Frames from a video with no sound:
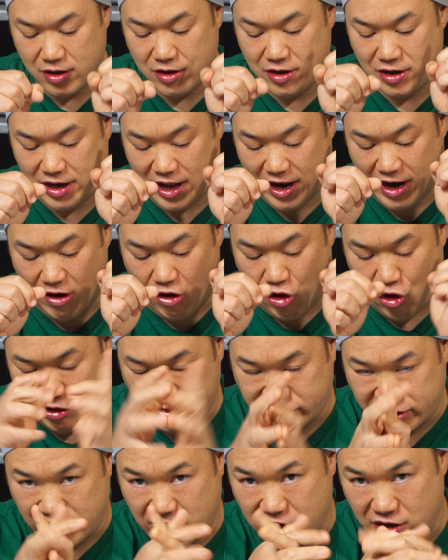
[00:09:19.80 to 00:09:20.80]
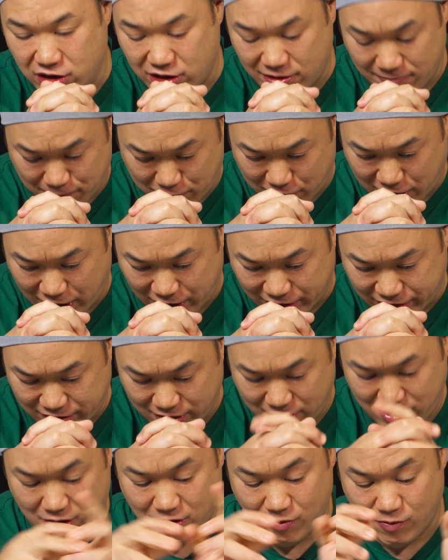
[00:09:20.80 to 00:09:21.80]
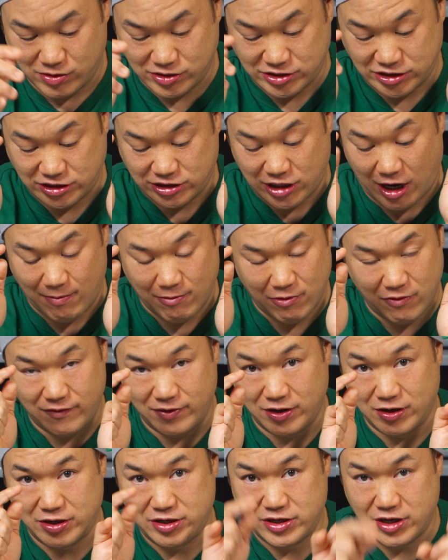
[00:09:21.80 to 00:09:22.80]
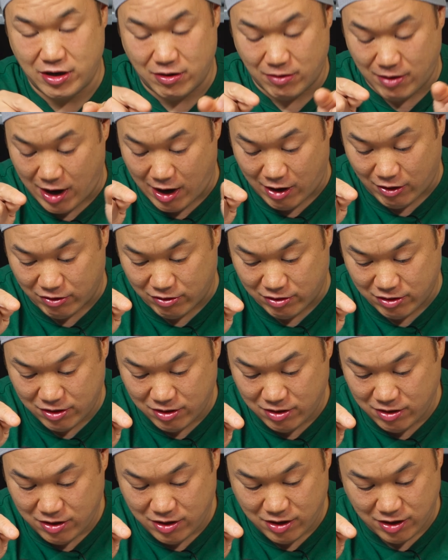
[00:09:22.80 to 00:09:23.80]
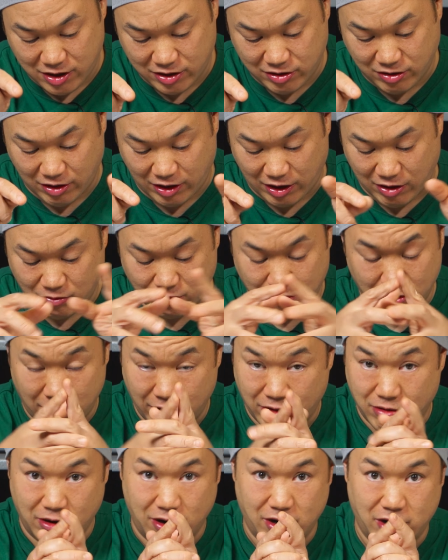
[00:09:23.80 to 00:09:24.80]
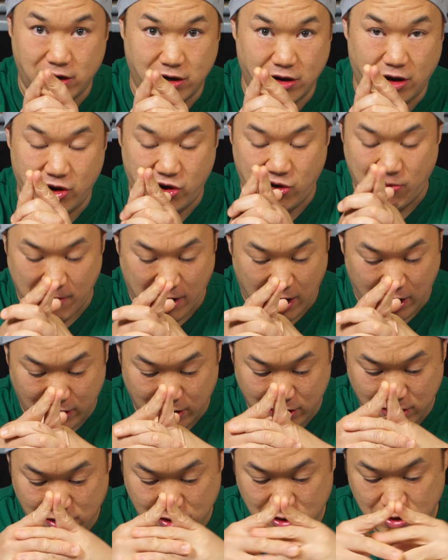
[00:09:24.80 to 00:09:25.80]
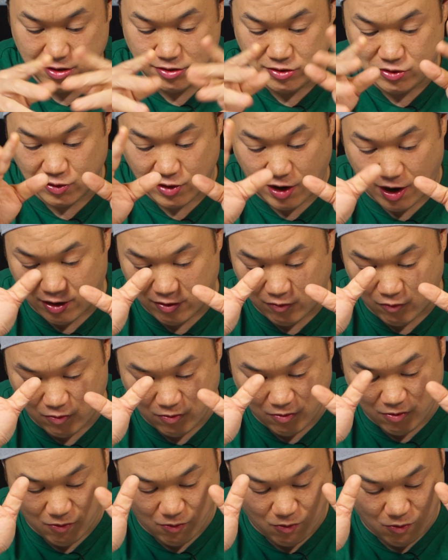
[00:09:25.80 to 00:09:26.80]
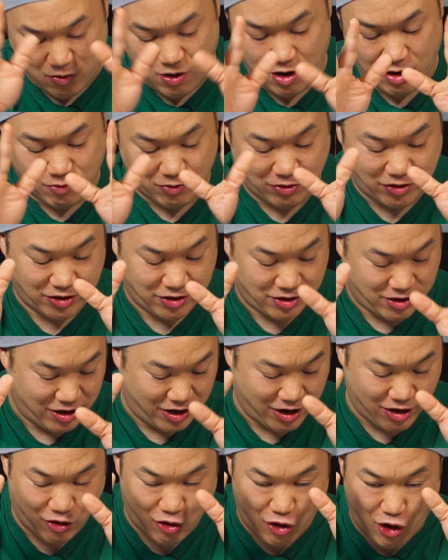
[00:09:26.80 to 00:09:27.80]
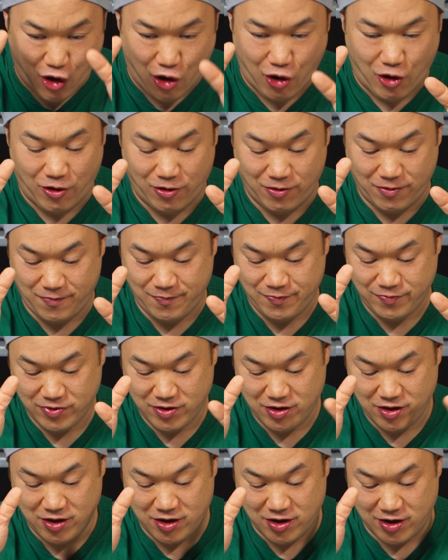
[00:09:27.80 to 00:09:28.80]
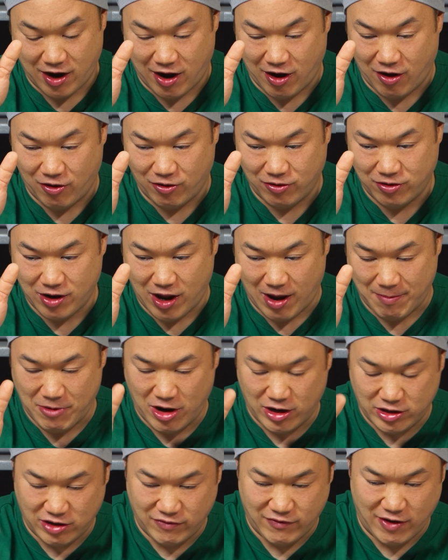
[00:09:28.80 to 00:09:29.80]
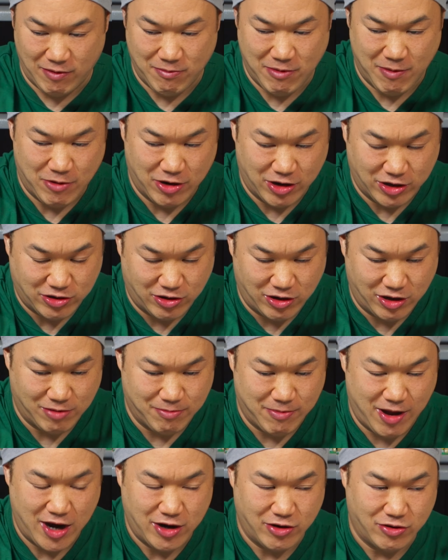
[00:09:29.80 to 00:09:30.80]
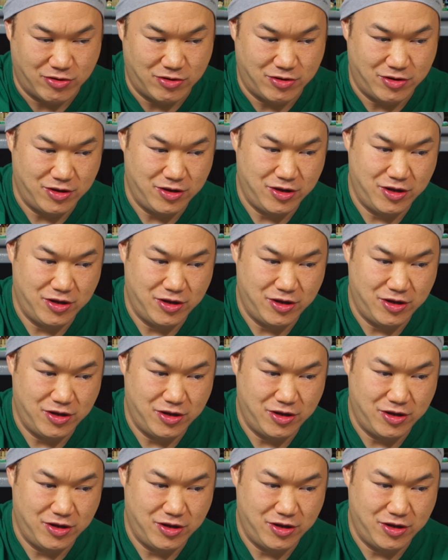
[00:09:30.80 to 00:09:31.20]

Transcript: you get it all secured in place. Once you start moving this shit around, it's gonna get really crazy on you, man. Do not walk with this thing at all. Now, I'm not sure if I remember to show you the manual,